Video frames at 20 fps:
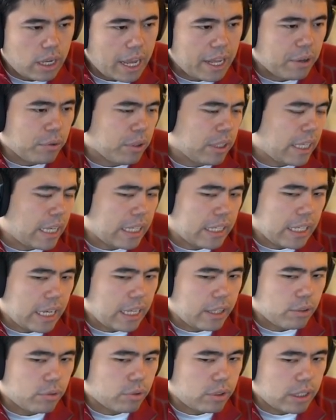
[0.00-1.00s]
I don't think any.
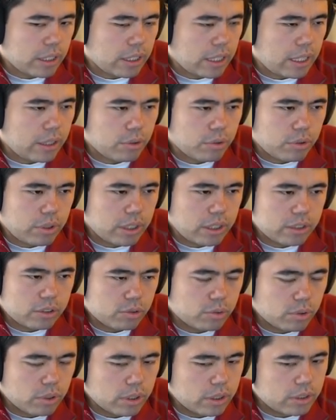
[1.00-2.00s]
I don't think. I don't think
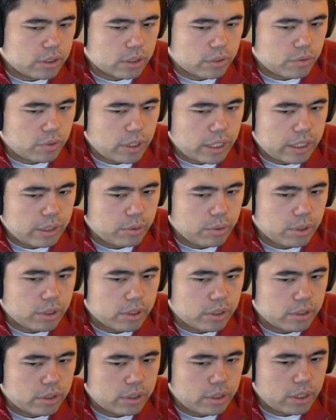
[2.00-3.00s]
it's realistic for
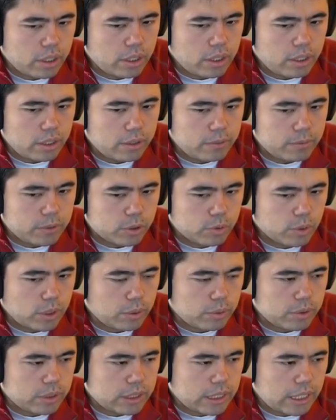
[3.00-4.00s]
anyone. Um, is what
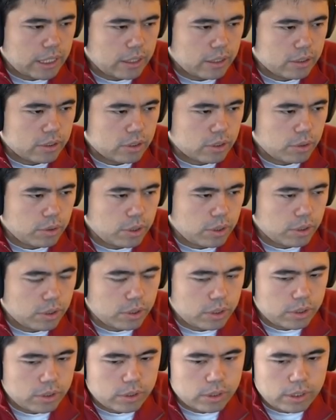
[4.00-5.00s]
I would say. Let's go here
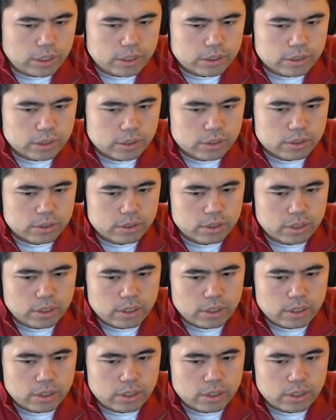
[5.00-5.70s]
and here in e6.